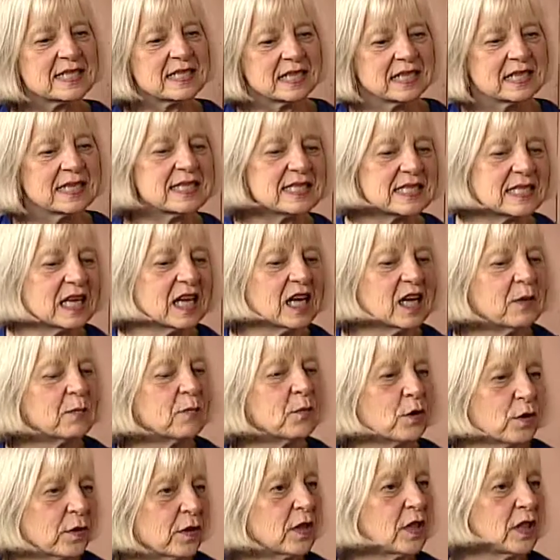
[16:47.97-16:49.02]
in East Lyme
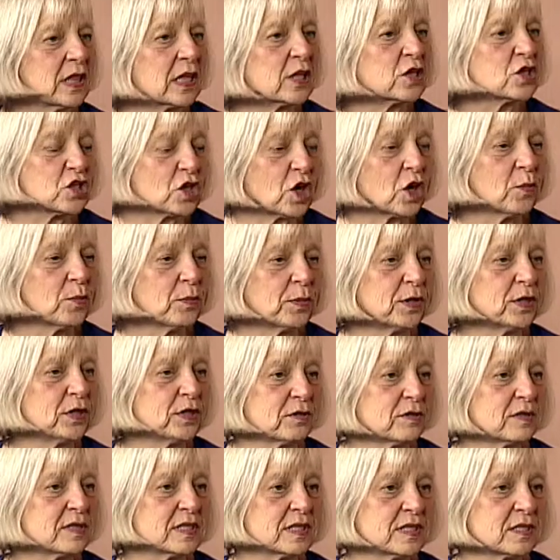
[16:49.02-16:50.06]
where they'll sharpen
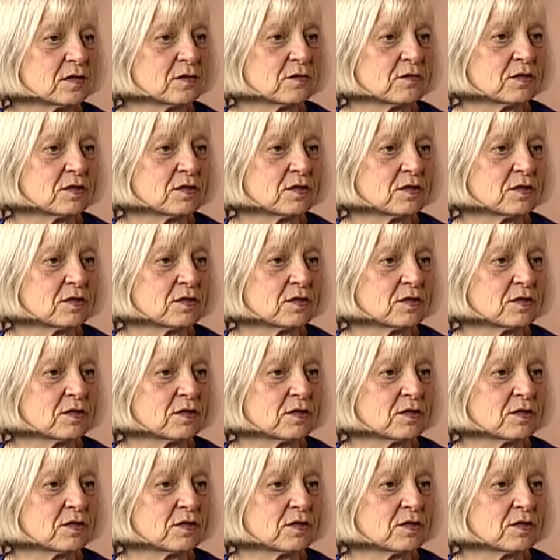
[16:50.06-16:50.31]
your scissors